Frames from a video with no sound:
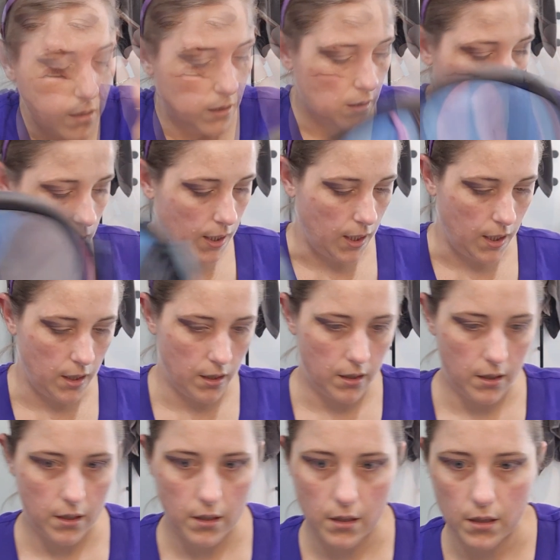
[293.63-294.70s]
Okay,
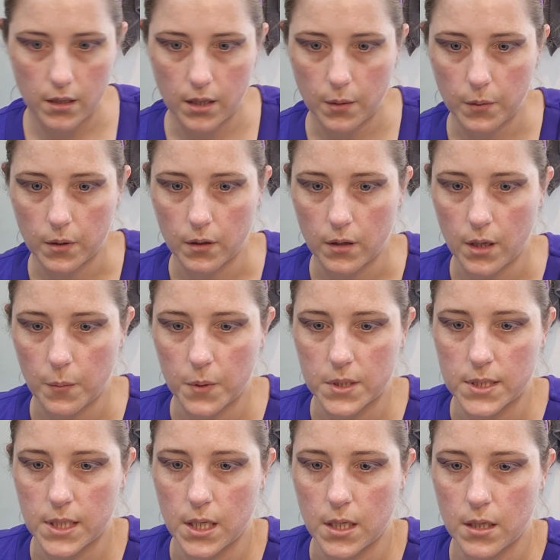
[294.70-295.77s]
now we got that one
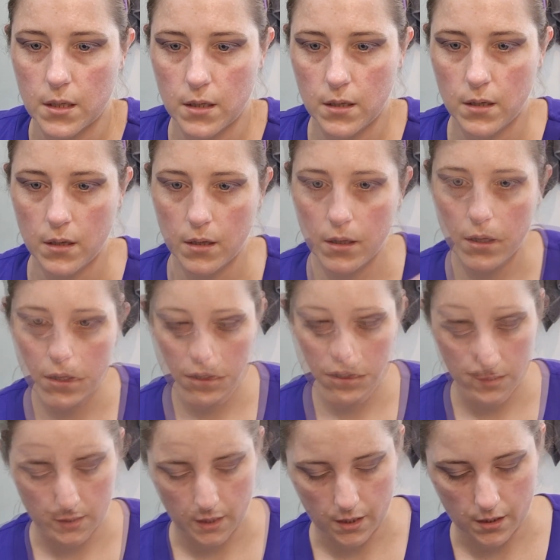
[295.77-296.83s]
done.
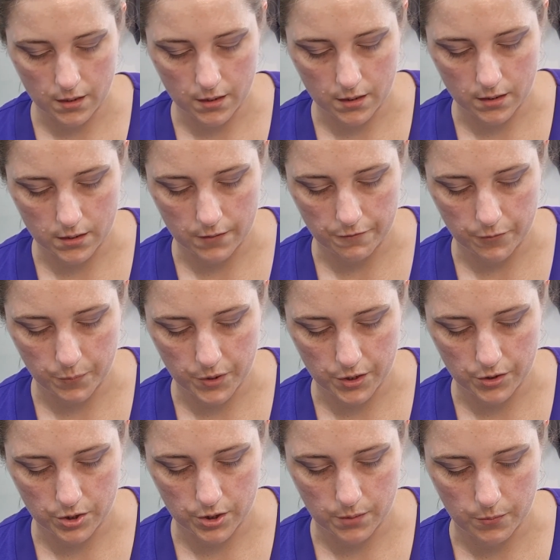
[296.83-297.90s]
To get a different bit of
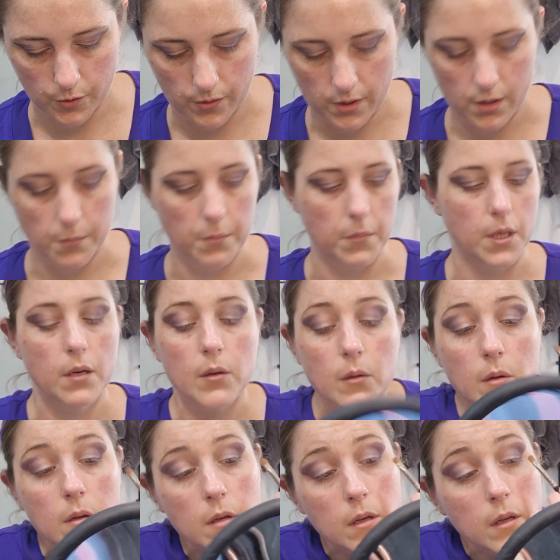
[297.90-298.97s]
shimmer in the
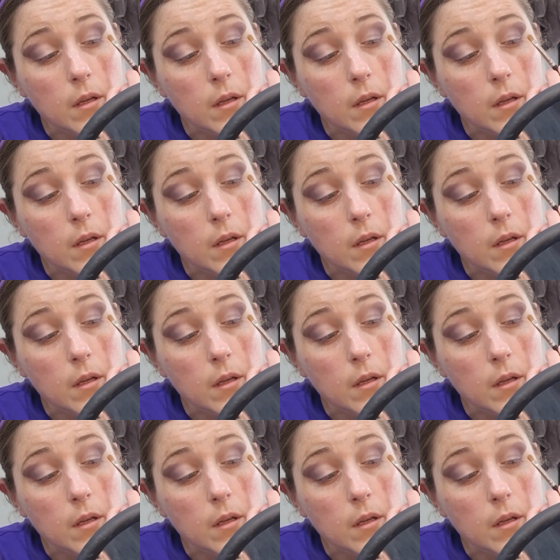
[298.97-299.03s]
middle.